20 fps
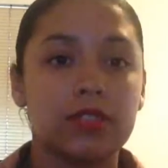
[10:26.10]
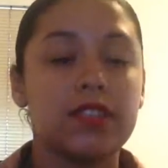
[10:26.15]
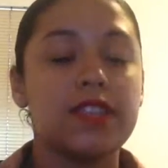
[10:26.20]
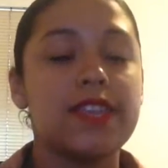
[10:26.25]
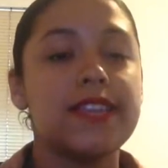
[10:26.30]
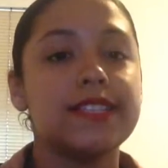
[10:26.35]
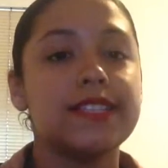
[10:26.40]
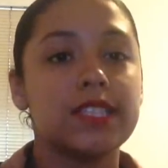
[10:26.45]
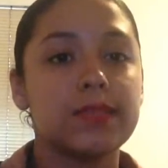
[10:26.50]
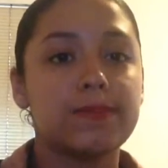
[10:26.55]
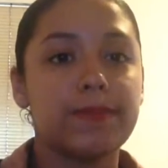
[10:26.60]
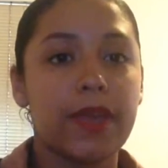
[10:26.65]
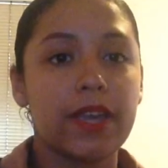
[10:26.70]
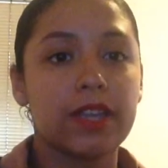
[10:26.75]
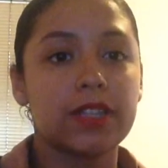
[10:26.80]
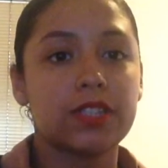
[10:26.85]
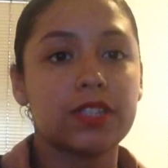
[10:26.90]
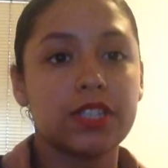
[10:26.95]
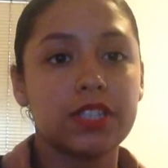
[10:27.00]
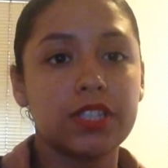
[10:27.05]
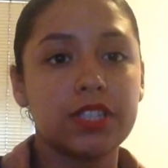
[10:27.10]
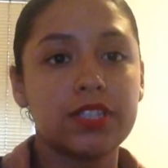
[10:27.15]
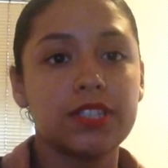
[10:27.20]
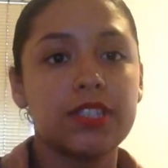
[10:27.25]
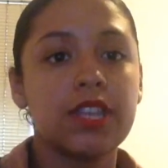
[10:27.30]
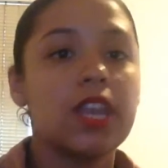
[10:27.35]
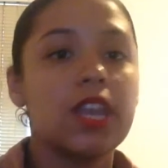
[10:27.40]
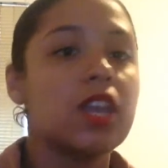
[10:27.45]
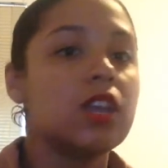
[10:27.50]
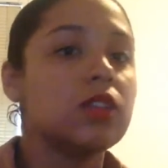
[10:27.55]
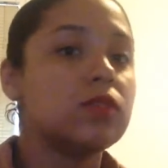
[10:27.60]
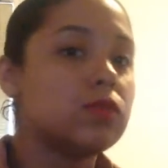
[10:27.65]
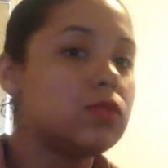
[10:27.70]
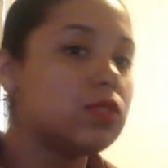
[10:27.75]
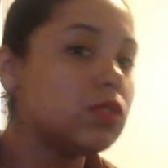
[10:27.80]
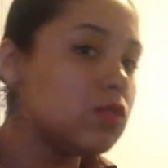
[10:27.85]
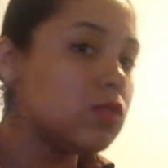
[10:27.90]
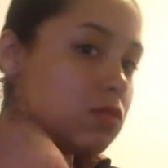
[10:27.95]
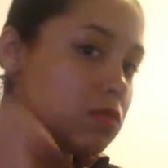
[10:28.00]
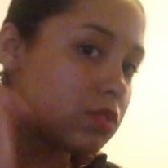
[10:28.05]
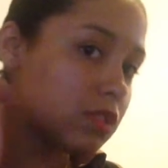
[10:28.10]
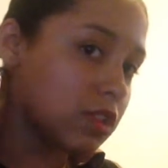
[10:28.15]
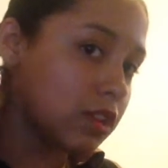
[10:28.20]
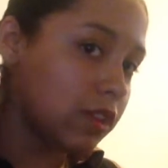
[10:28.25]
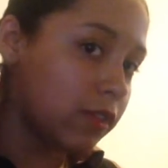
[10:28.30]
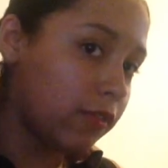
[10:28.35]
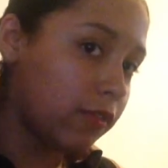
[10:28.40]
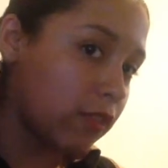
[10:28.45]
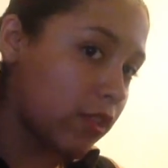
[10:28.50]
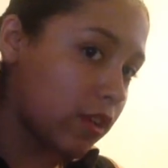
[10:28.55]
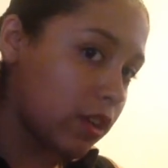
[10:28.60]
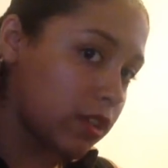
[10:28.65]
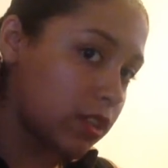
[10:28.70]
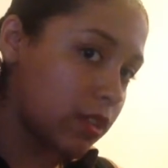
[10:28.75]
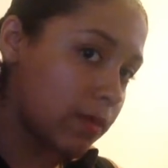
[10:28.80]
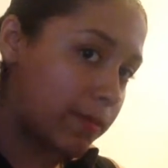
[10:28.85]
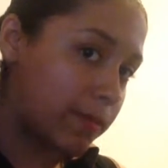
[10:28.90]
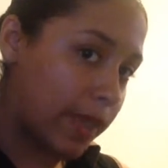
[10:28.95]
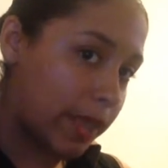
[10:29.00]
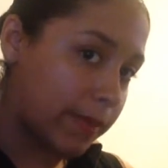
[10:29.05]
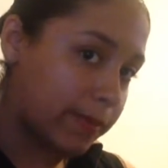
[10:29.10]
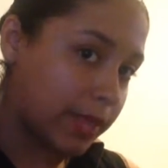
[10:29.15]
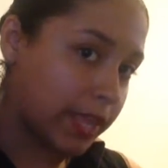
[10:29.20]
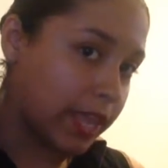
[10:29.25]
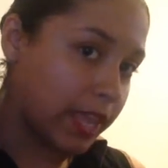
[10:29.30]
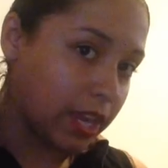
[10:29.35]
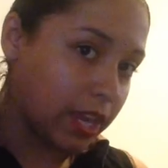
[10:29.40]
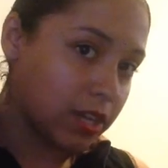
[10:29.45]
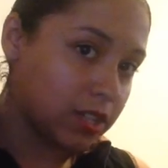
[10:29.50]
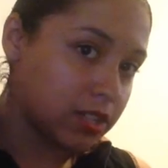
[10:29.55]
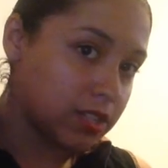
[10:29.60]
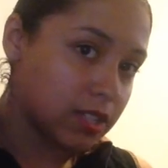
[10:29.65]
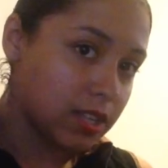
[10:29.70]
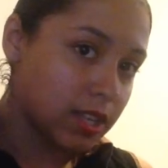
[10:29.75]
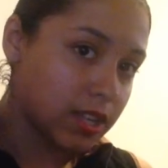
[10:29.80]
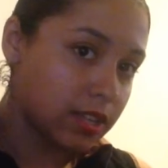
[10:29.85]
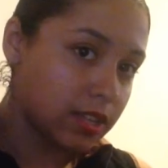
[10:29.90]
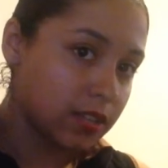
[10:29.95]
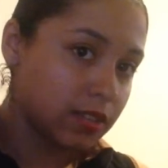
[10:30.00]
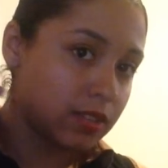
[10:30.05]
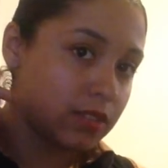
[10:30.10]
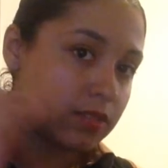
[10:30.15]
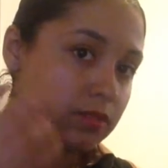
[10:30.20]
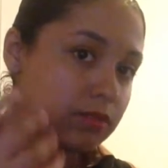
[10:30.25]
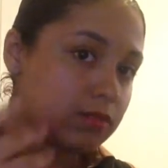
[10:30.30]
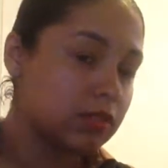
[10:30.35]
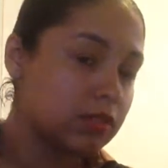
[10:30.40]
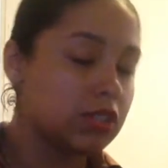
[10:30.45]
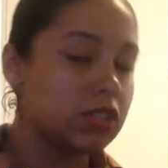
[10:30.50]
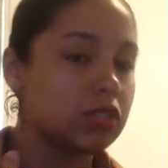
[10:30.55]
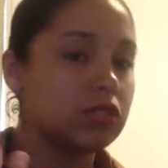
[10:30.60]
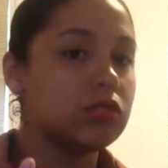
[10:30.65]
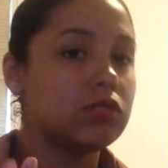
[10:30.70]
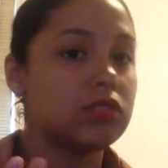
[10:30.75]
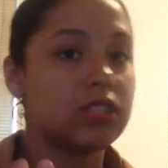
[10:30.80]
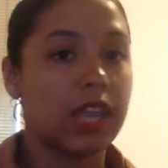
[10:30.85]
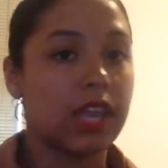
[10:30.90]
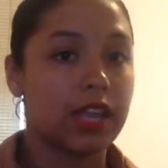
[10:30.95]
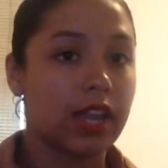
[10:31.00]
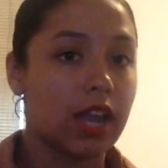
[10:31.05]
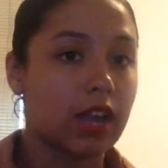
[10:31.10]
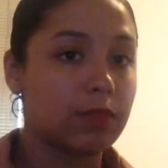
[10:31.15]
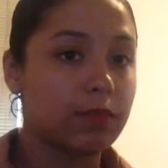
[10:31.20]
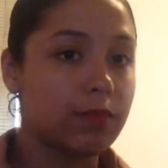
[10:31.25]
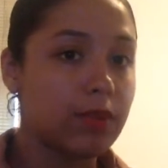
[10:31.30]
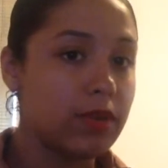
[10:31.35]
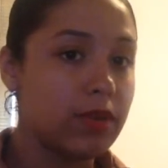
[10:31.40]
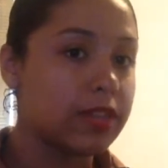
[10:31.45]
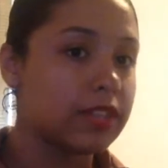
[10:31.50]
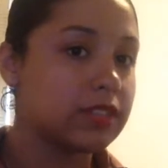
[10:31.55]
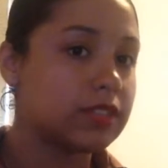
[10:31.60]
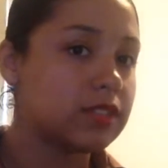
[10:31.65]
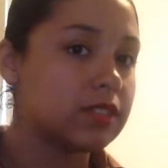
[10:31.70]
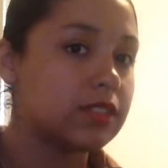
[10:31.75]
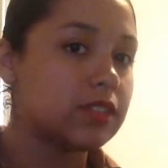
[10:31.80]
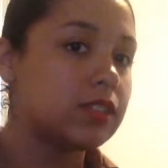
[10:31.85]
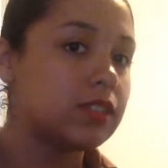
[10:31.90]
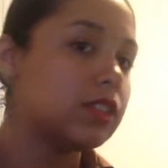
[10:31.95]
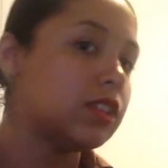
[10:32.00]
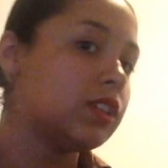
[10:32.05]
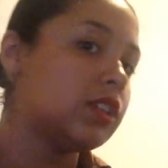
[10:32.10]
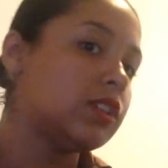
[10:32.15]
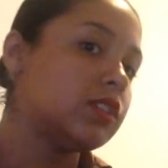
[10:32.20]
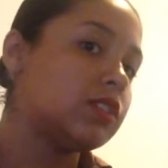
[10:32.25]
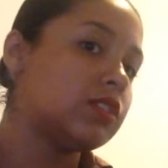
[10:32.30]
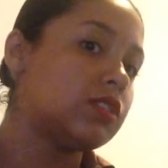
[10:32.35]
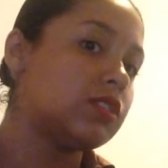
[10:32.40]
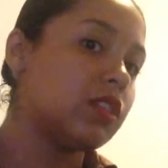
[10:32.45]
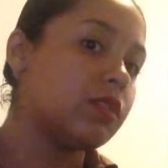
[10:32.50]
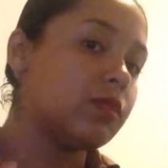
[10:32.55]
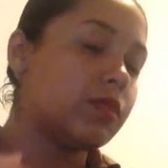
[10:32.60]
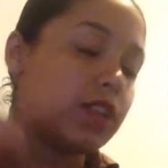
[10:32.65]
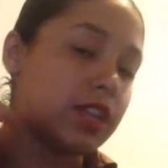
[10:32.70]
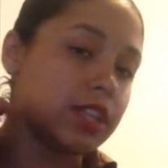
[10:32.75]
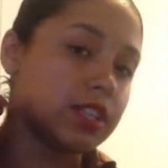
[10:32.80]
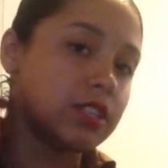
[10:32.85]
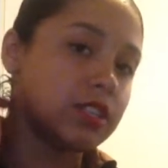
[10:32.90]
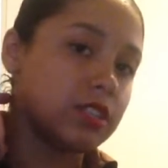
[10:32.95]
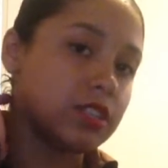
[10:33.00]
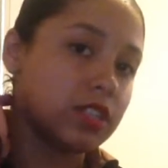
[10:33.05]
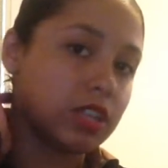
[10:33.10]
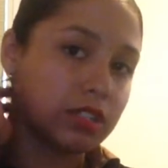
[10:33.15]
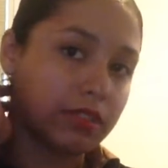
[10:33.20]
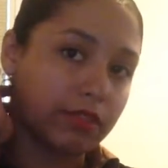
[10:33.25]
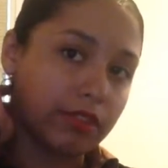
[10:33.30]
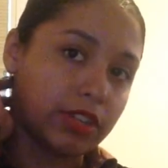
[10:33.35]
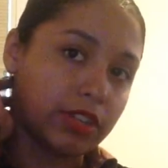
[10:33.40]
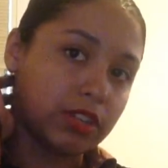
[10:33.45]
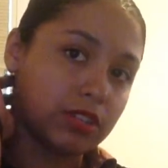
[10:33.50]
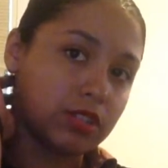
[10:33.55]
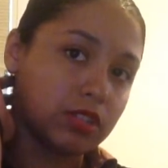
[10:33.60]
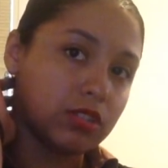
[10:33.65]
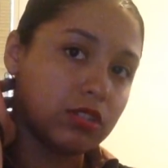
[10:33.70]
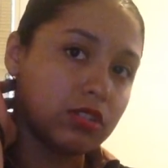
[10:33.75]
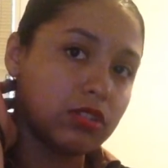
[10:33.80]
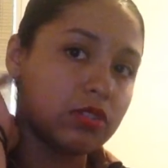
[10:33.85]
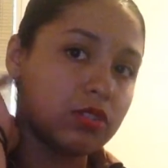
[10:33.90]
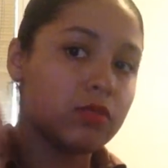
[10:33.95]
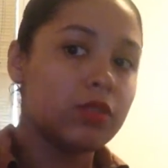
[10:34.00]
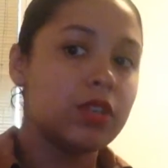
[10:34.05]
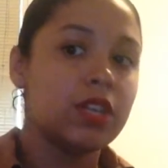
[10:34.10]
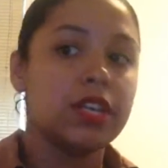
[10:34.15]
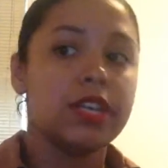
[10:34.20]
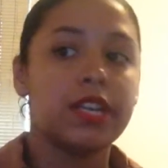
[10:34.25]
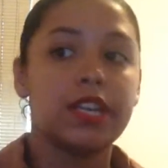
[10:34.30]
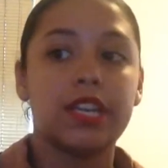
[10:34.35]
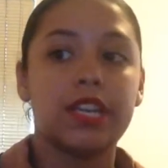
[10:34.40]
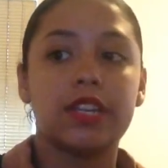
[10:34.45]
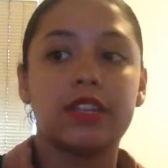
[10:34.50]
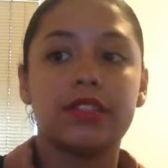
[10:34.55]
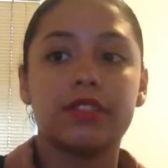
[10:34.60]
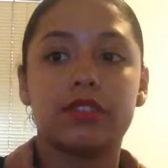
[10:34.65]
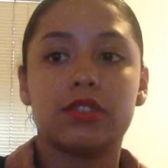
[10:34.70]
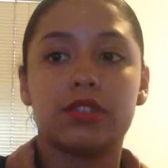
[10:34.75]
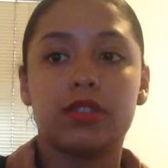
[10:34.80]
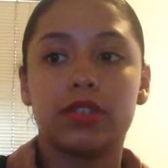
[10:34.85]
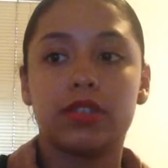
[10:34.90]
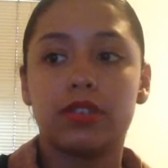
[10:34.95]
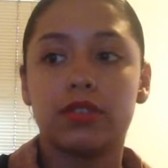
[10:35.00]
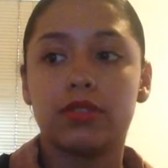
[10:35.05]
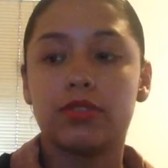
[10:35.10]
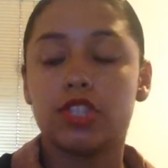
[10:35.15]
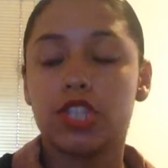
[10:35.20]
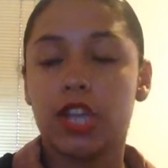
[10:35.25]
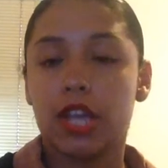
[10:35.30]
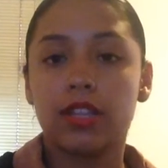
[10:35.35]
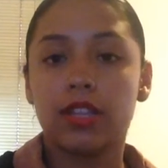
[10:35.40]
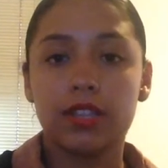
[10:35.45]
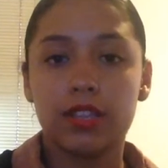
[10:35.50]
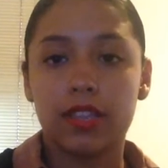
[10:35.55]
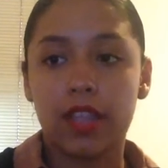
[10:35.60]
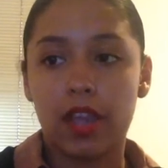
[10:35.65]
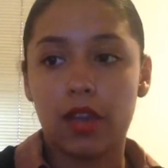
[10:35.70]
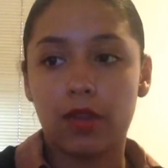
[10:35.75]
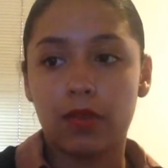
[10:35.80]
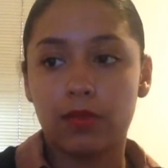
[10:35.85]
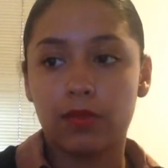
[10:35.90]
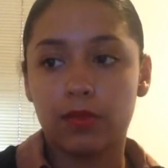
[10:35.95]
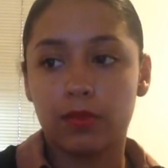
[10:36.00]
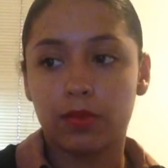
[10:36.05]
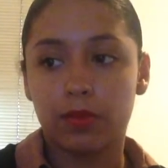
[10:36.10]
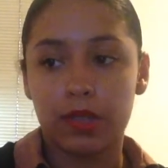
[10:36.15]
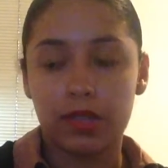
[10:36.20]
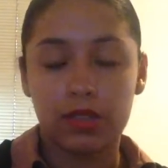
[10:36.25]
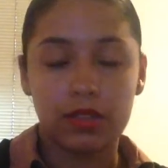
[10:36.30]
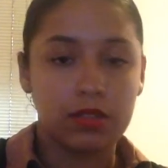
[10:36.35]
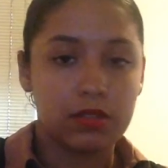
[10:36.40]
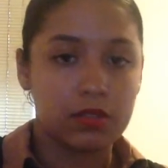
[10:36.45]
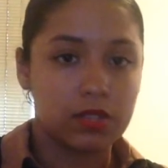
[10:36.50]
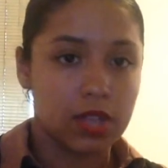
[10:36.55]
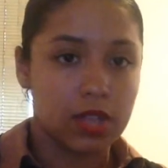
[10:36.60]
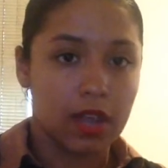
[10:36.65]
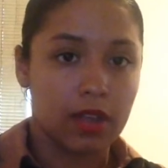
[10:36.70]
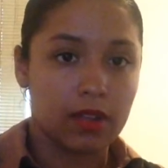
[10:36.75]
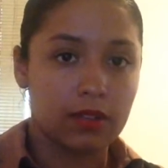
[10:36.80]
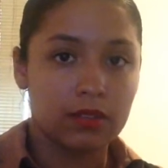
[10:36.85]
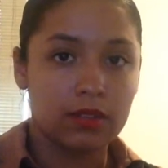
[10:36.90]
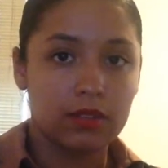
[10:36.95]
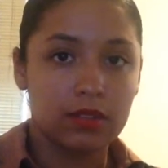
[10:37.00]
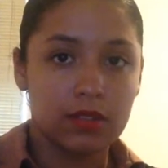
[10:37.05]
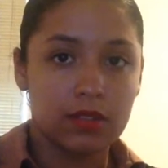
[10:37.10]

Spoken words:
Inspectors do look for the baby hairs to take out points. So what I suggest for you to do is to gel it down with gel.